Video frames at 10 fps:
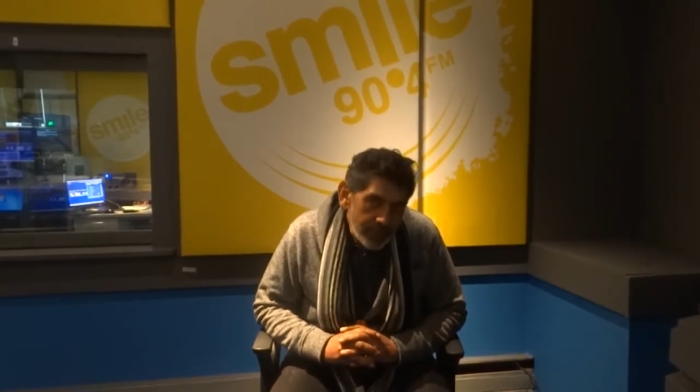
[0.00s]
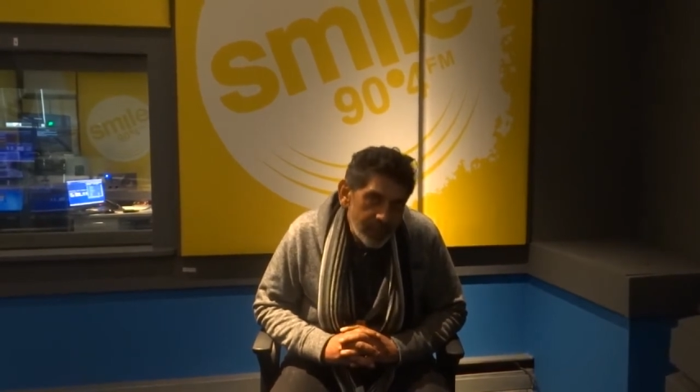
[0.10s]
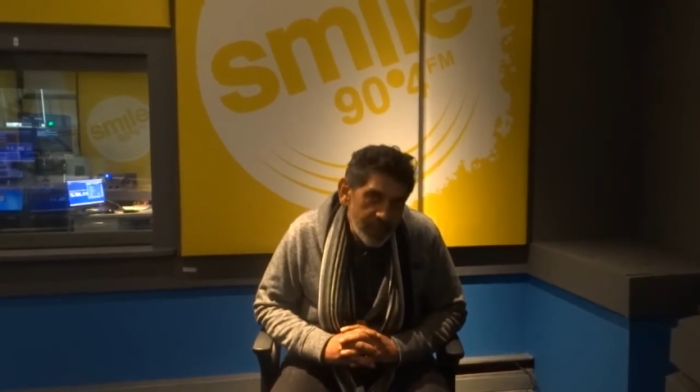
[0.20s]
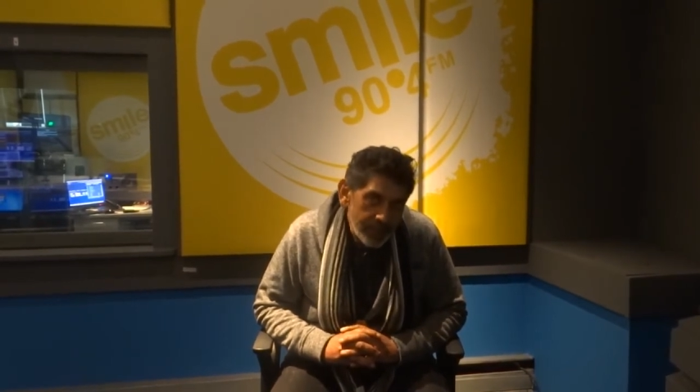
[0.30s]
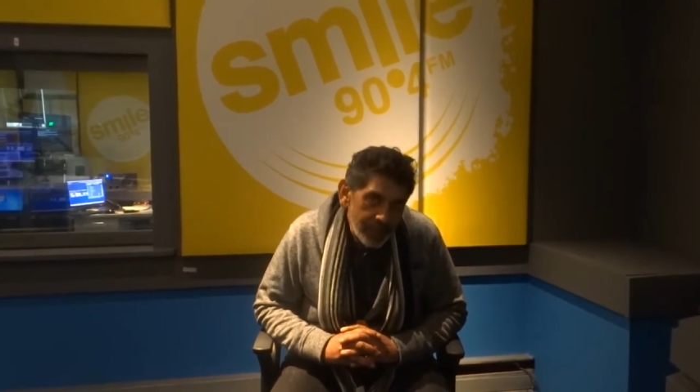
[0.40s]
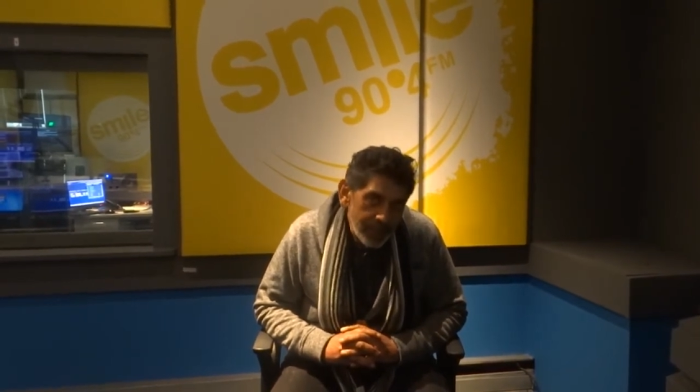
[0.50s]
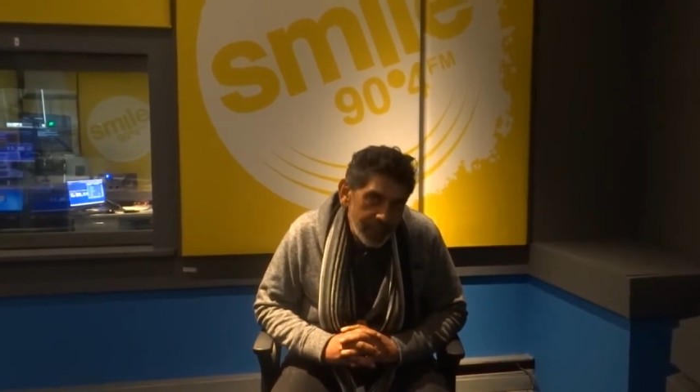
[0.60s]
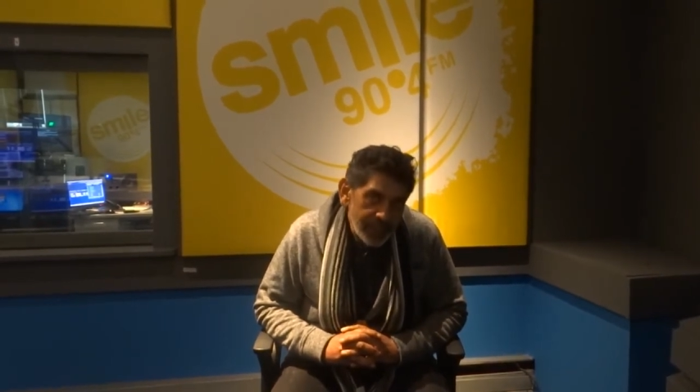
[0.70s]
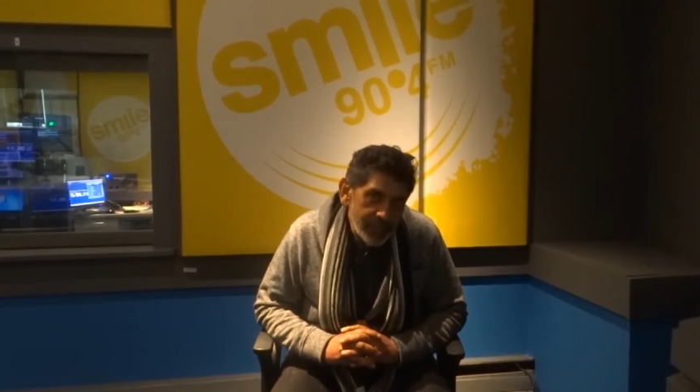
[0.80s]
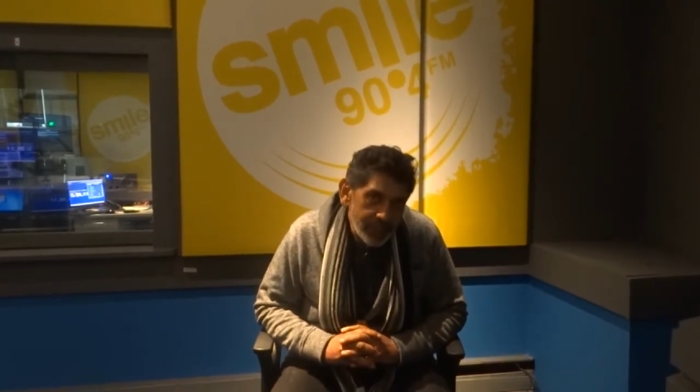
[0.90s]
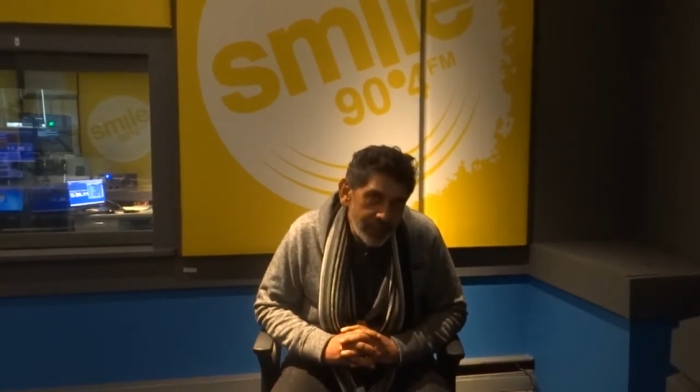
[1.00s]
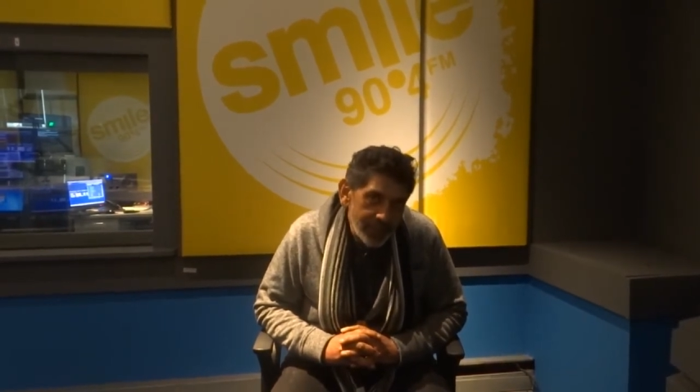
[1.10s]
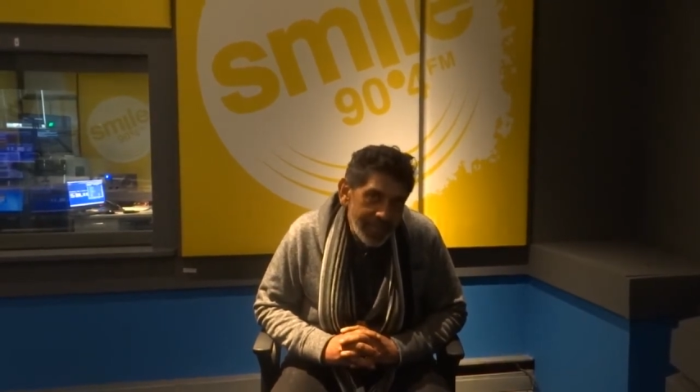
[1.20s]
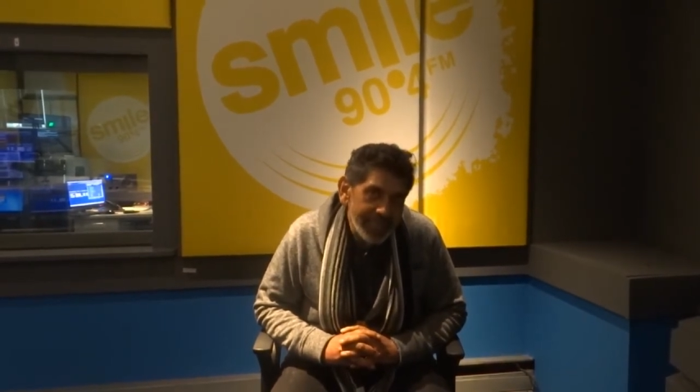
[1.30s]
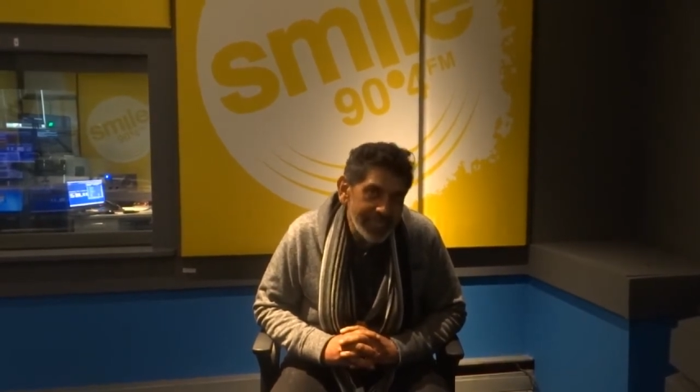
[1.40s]
principal at the
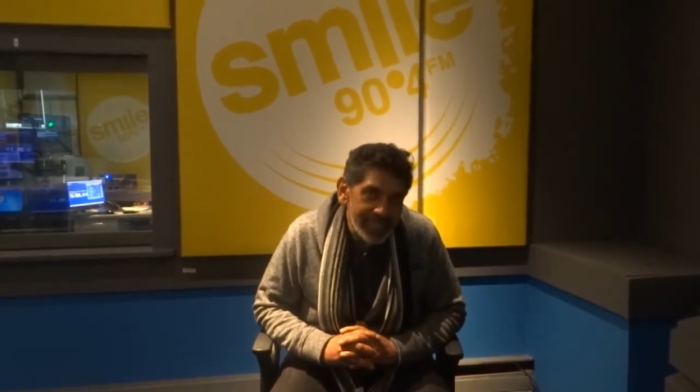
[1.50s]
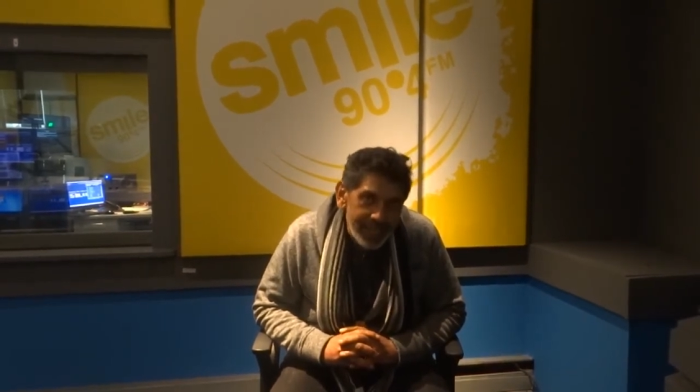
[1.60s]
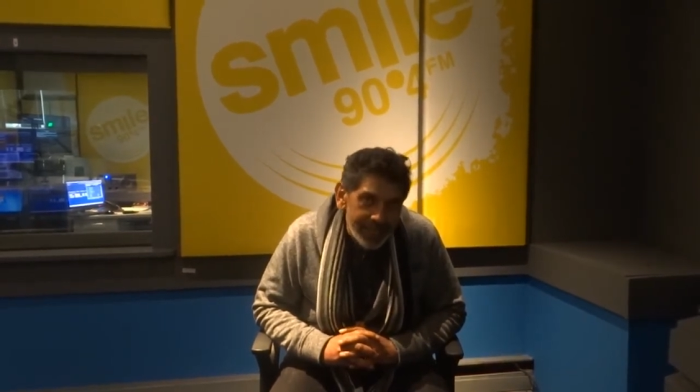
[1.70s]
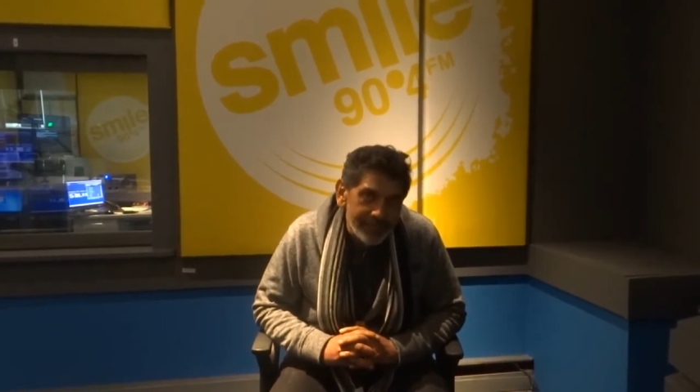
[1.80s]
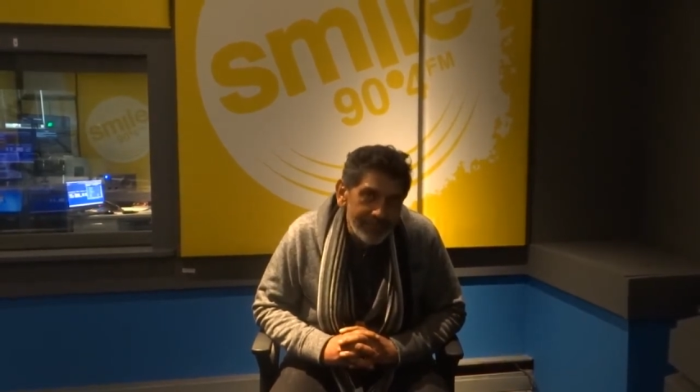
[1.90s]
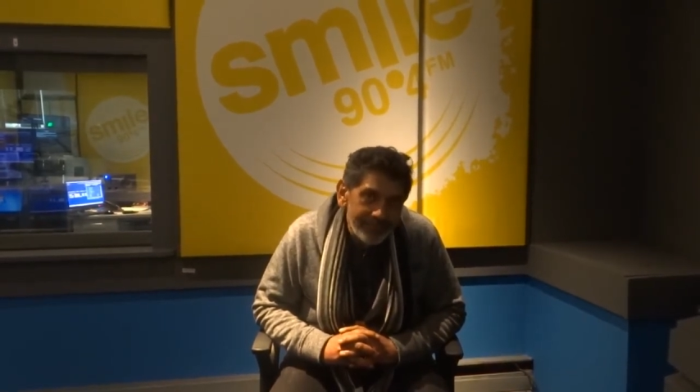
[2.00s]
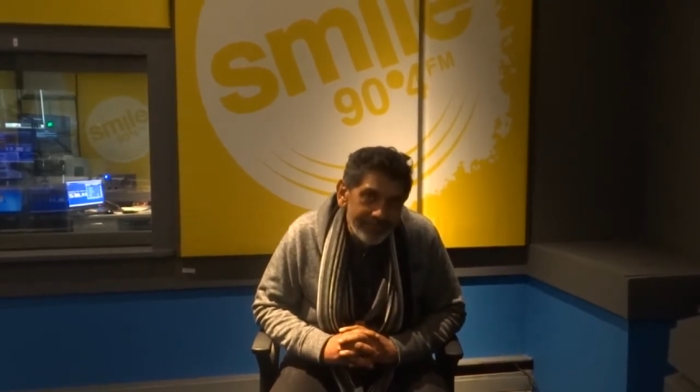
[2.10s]
school at the time.